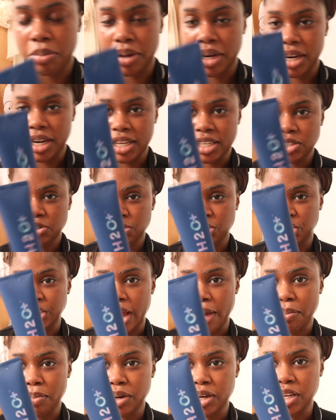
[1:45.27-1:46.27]
but it is
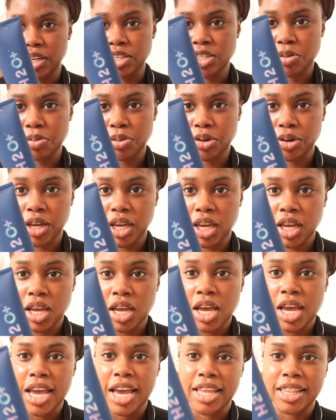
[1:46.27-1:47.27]
Japanese Beauty.
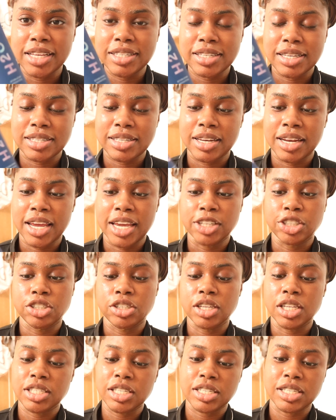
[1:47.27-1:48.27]
And this is
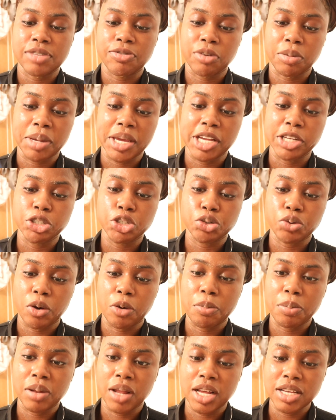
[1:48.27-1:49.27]
from
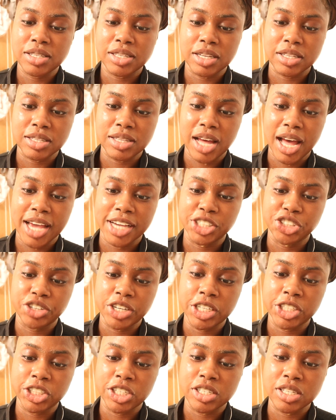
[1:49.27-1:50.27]
H2O Plus. It's the
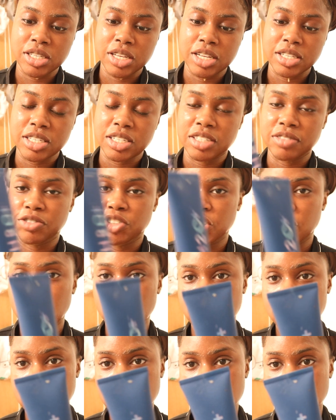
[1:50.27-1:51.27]
Hydration Sensitive Gel
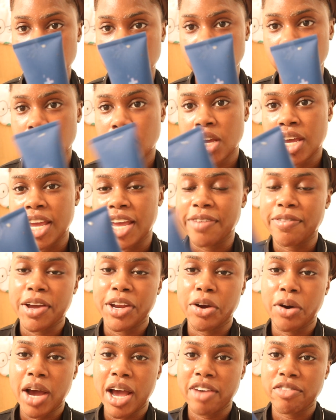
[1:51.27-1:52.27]
Cleanser. If I
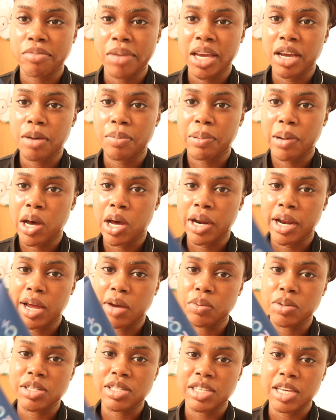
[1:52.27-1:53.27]
don't have makeup on, I
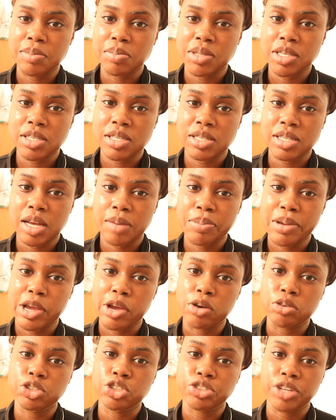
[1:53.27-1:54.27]
would skip this step and
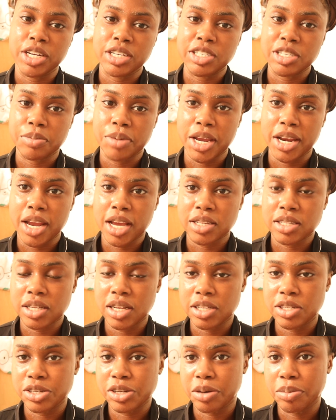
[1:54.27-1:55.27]
go straight into my next
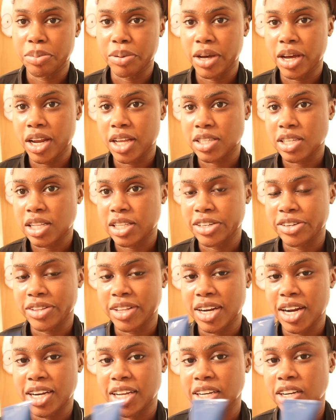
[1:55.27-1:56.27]
cleanser, but it's clear
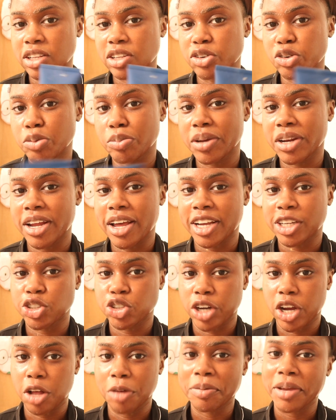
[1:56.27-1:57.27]
that I need a little bit
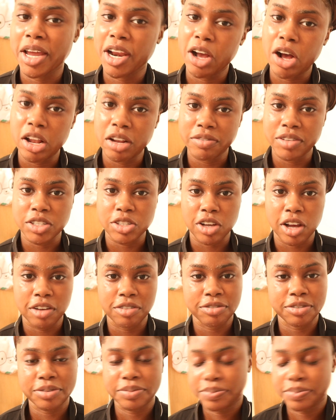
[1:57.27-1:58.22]
extra help getting all of this off.